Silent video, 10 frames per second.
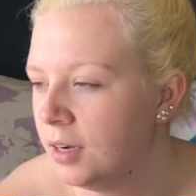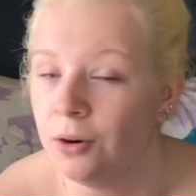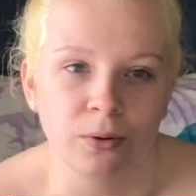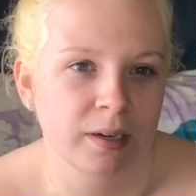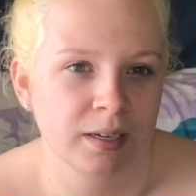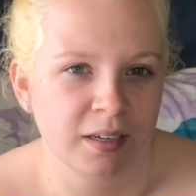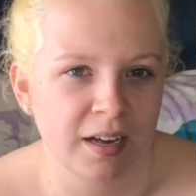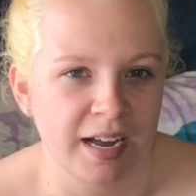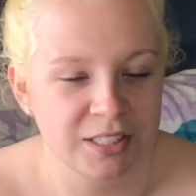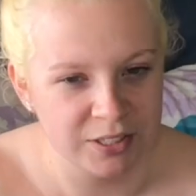Oh,
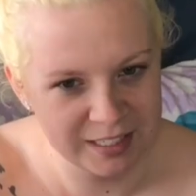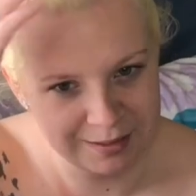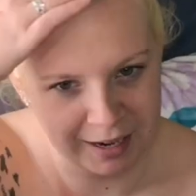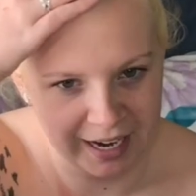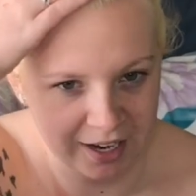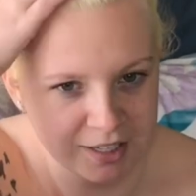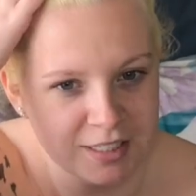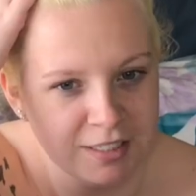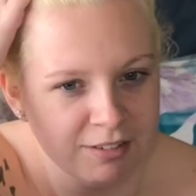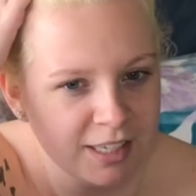as you can see, my hair
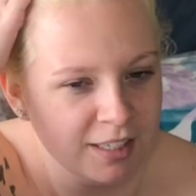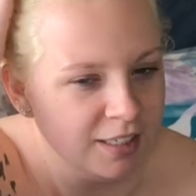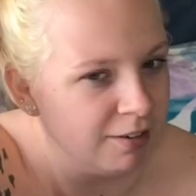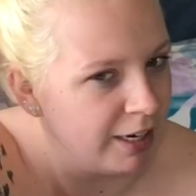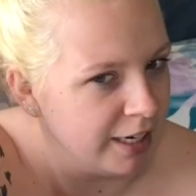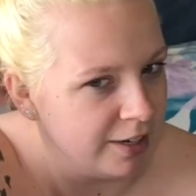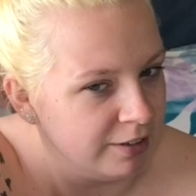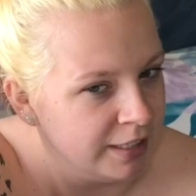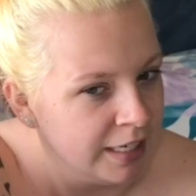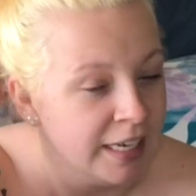is a different color right
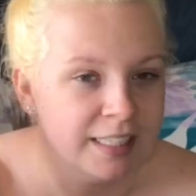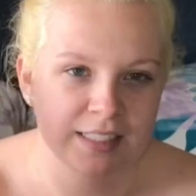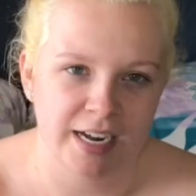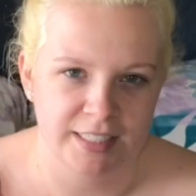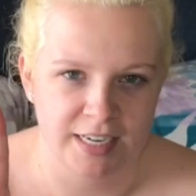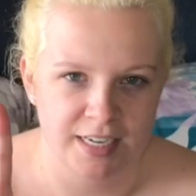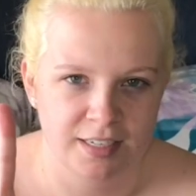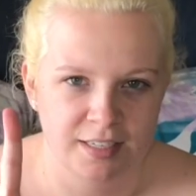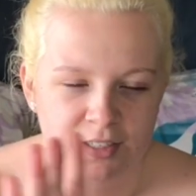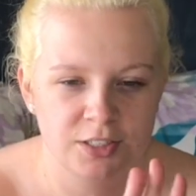now. It's not
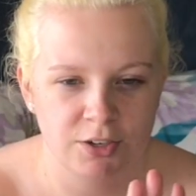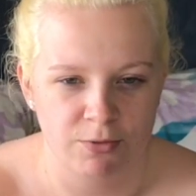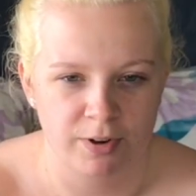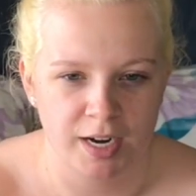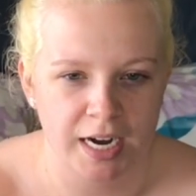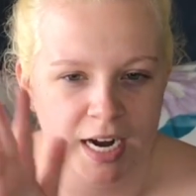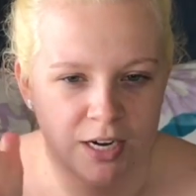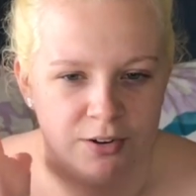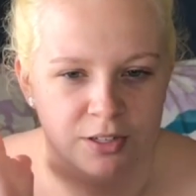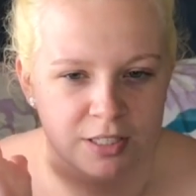done. Don't worry.
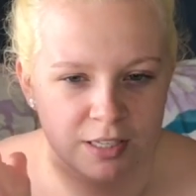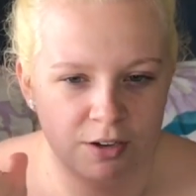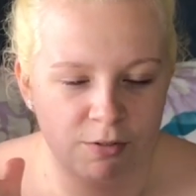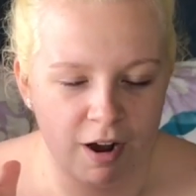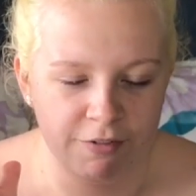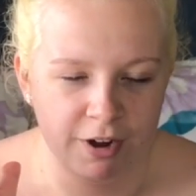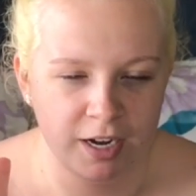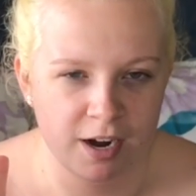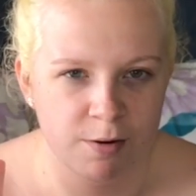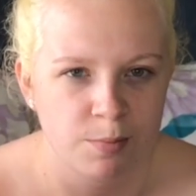I know it looks a little rough
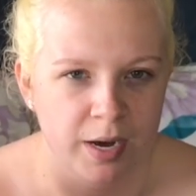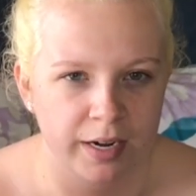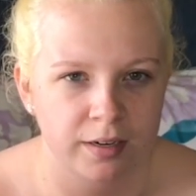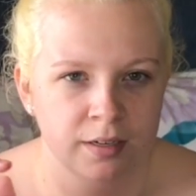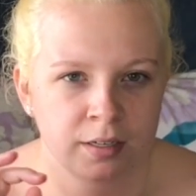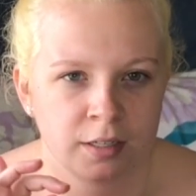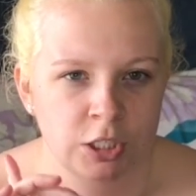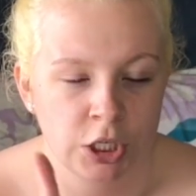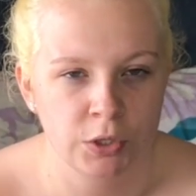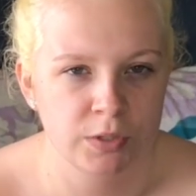right now, but
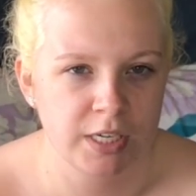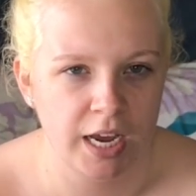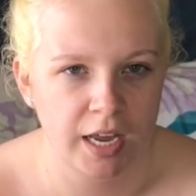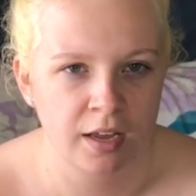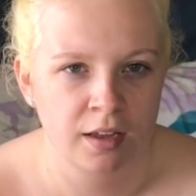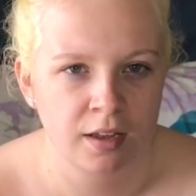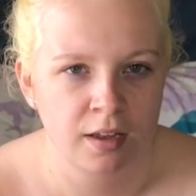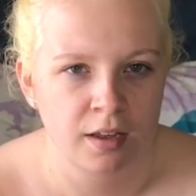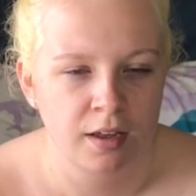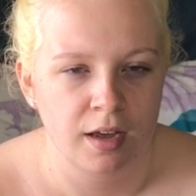Tuesday
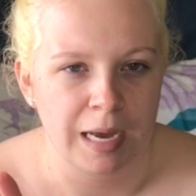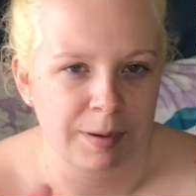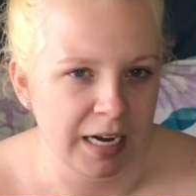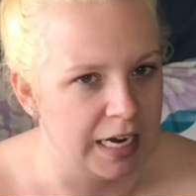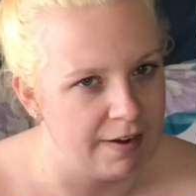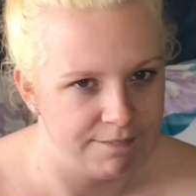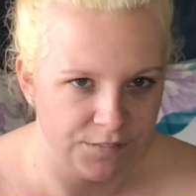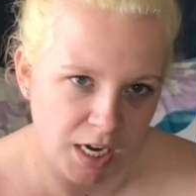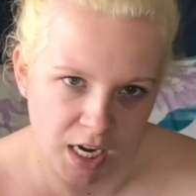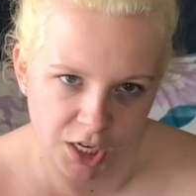I'm getting it
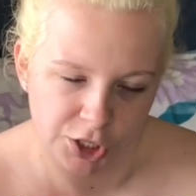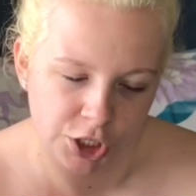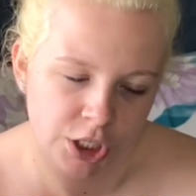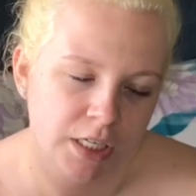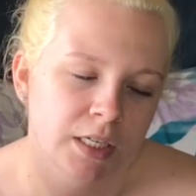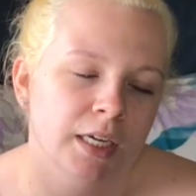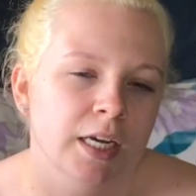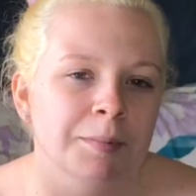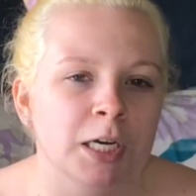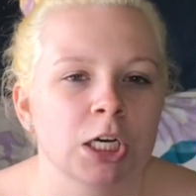finished.
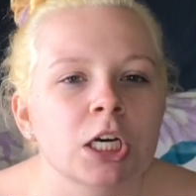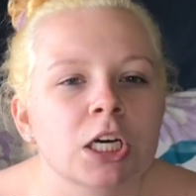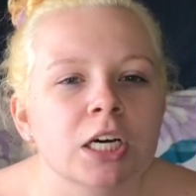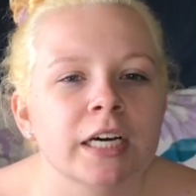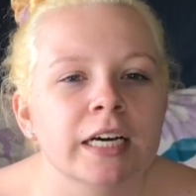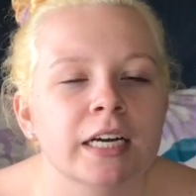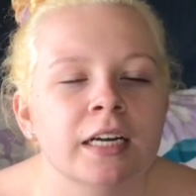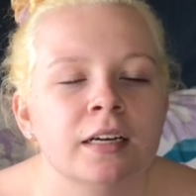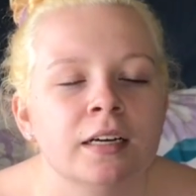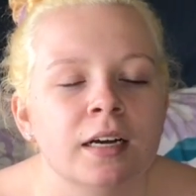It'll be good.
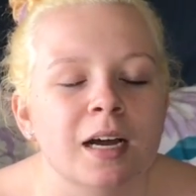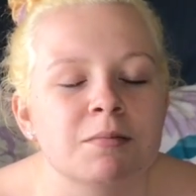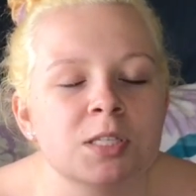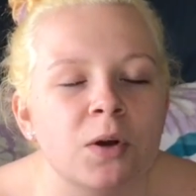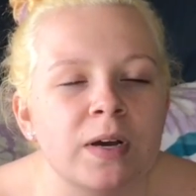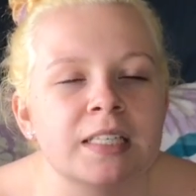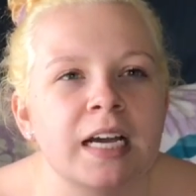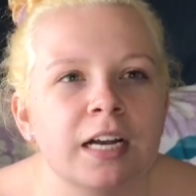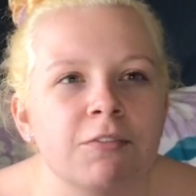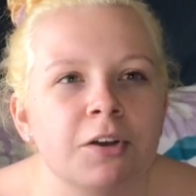I'm so
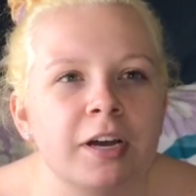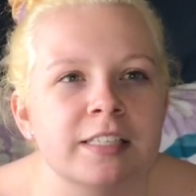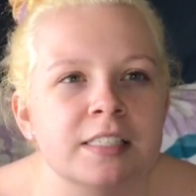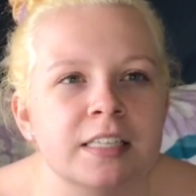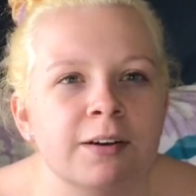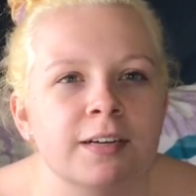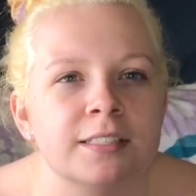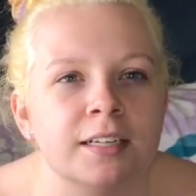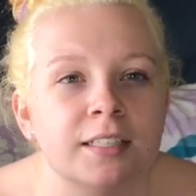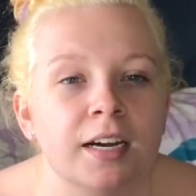excited for you guys to see it when
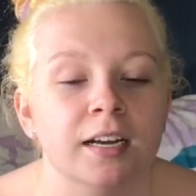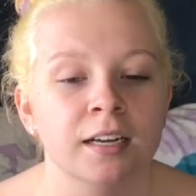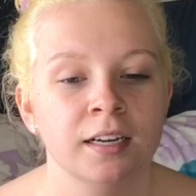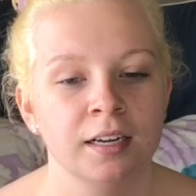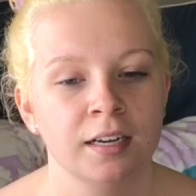it's all done.